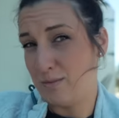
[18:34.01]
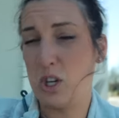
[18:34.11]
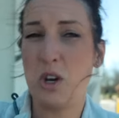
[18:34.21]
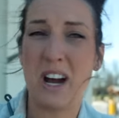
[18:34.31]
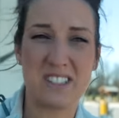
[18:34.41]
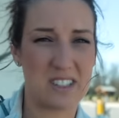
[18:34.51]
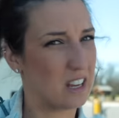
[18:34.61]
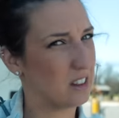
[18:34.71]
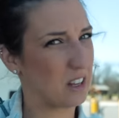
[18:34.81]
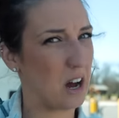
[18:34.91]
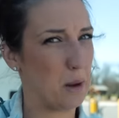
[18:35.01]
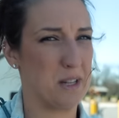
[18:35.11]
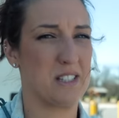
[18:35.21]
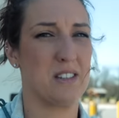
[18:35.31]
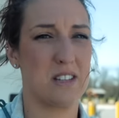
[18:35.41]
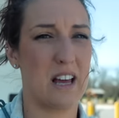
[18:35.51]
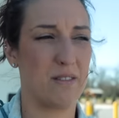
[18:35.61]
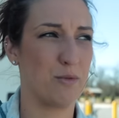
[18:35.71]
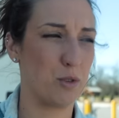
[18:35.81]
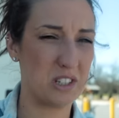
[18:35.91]
What do you guys think in the comments? Is that
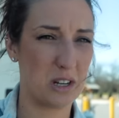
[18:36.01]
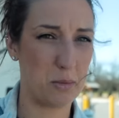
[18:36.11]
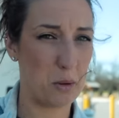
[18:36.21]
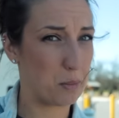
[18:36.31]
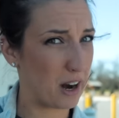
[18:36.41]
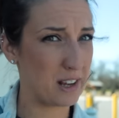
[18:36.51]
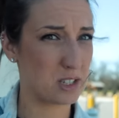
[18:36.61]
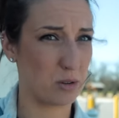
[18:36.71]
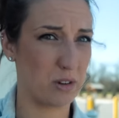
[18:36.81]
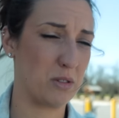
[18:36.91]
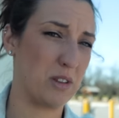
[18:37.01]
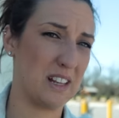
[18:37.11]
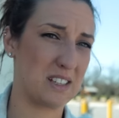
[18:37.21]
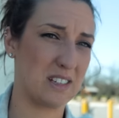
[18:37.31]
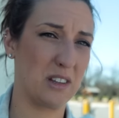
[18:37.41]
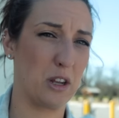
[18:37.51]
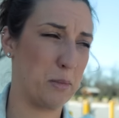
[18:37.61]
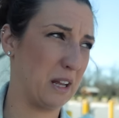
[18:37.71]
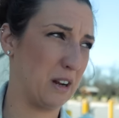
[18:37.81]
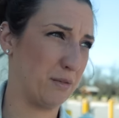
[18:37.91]
reasonable price, or do you think that's a
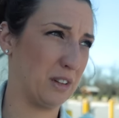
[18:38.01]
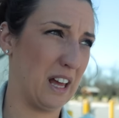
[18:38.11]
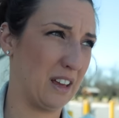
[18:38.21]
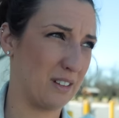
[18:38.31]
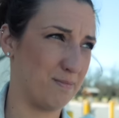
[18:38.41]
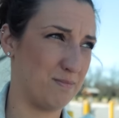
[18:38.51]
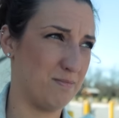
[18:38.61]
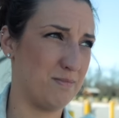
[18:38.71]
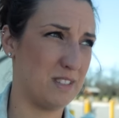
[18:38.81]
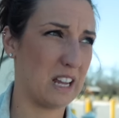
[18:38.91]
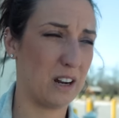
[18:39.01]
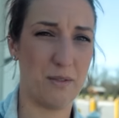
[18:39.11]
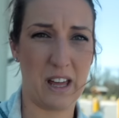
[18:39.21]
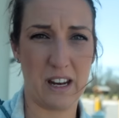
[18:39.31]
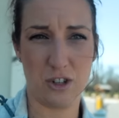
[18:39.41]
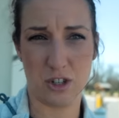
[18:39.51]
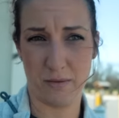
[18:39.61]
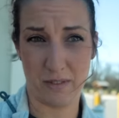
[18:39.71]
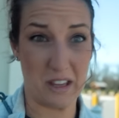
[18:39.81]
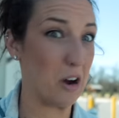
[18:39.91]
little bit of like taking advantage
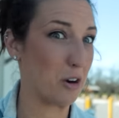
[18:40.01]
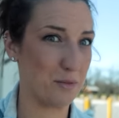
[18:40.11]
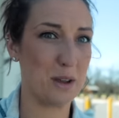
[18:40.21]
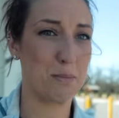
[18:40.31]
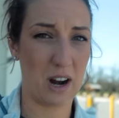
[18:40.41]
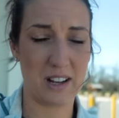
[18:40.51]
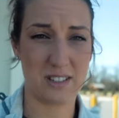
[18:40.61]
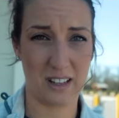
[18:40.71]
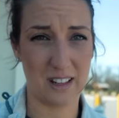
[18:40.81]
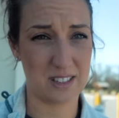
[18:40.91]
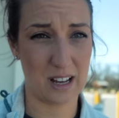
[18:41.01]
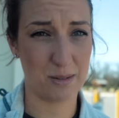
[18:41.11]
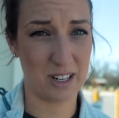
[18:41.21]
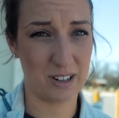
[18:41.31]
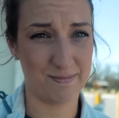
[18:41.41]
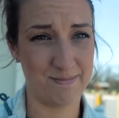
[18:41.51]
of the RV pricing that's out there?